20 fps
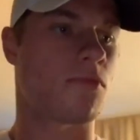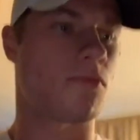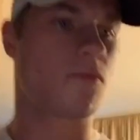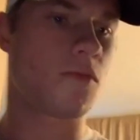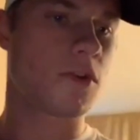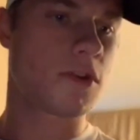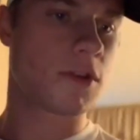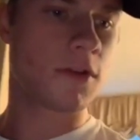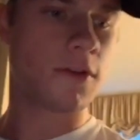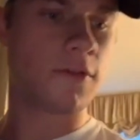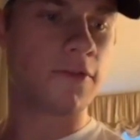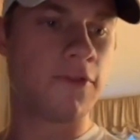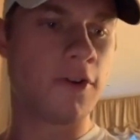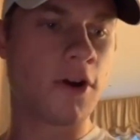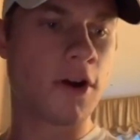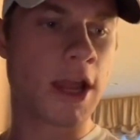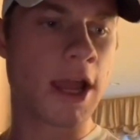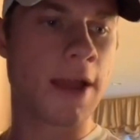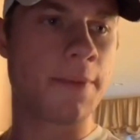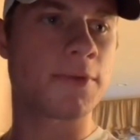What the
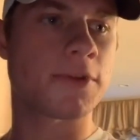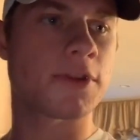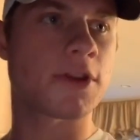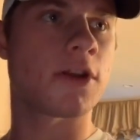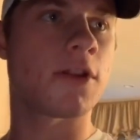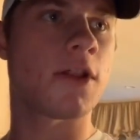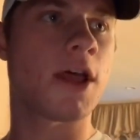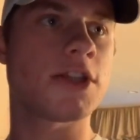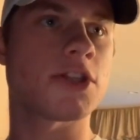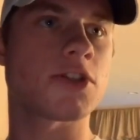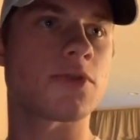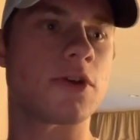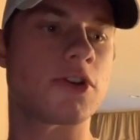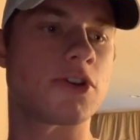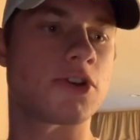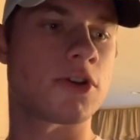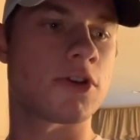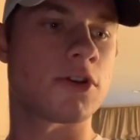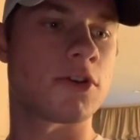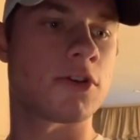fuck happened to the light switch?